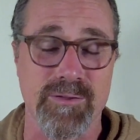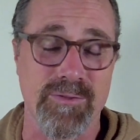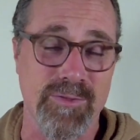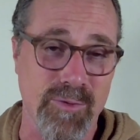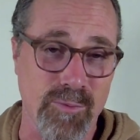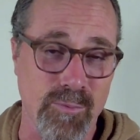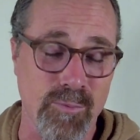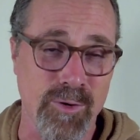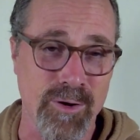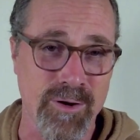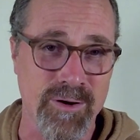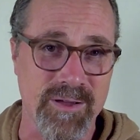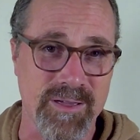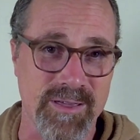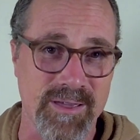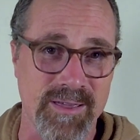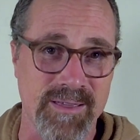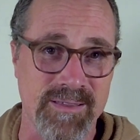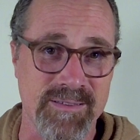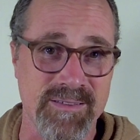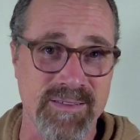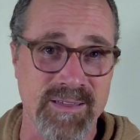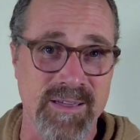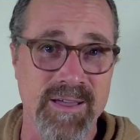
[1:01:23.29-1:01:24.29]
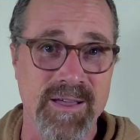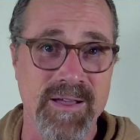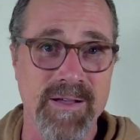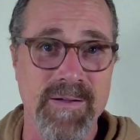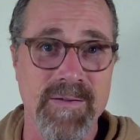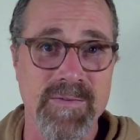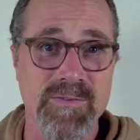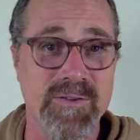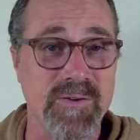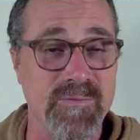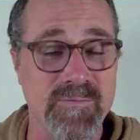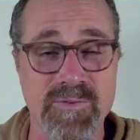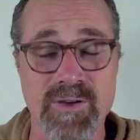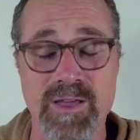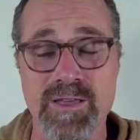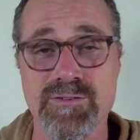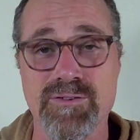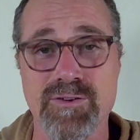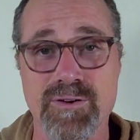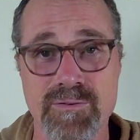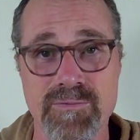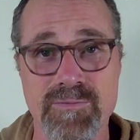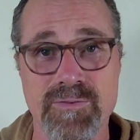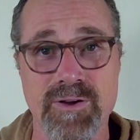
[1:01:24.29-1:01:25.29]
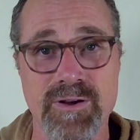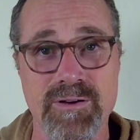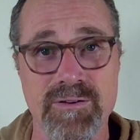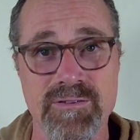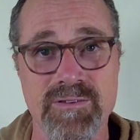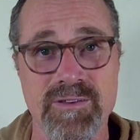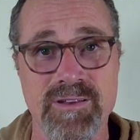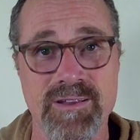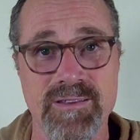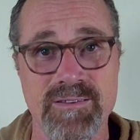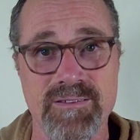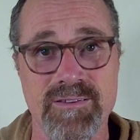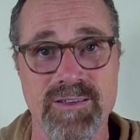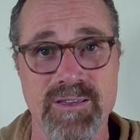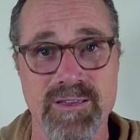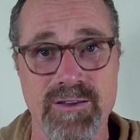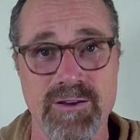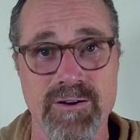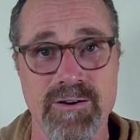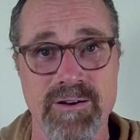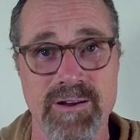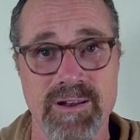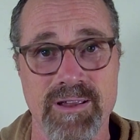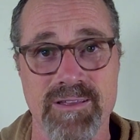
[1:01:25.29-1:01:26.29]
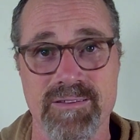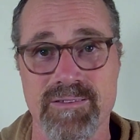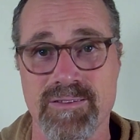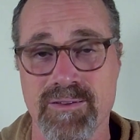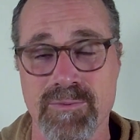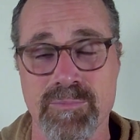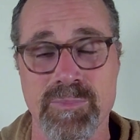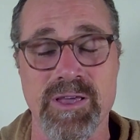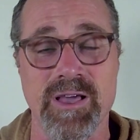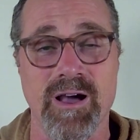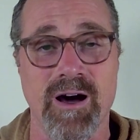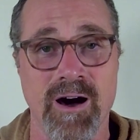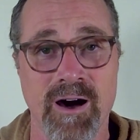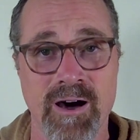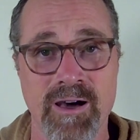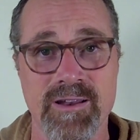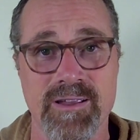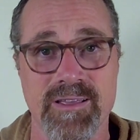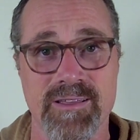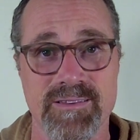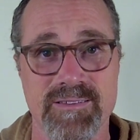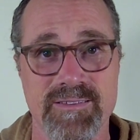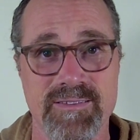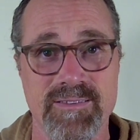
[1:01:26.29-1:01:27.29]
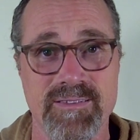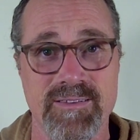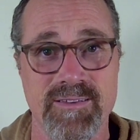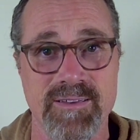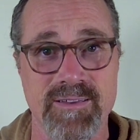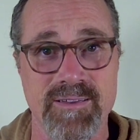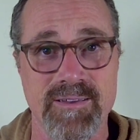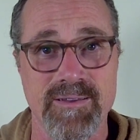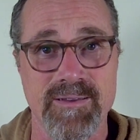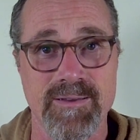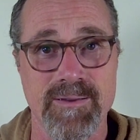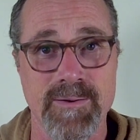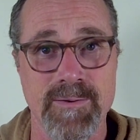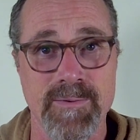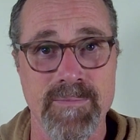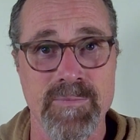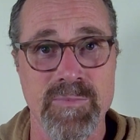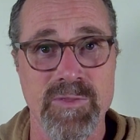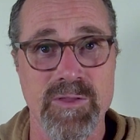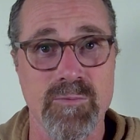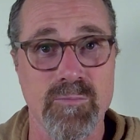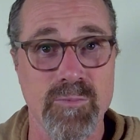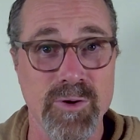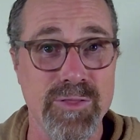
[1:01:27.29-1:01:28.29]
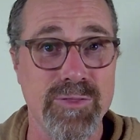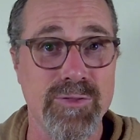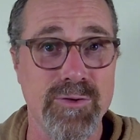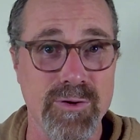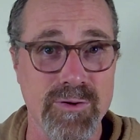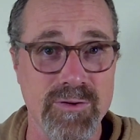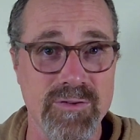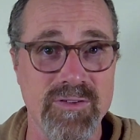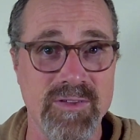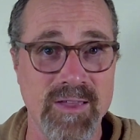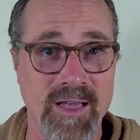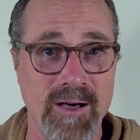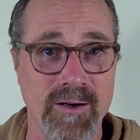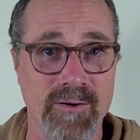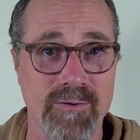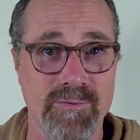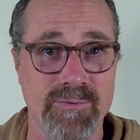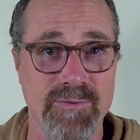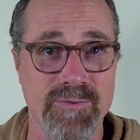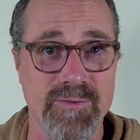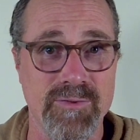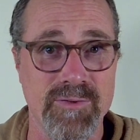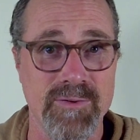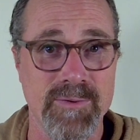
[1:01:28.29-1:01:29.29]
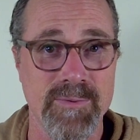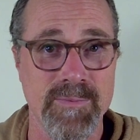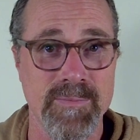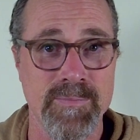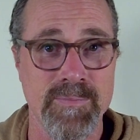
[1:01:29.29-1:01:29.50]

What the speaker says: And the work is to face your fears and insecurities, to be honest with yourself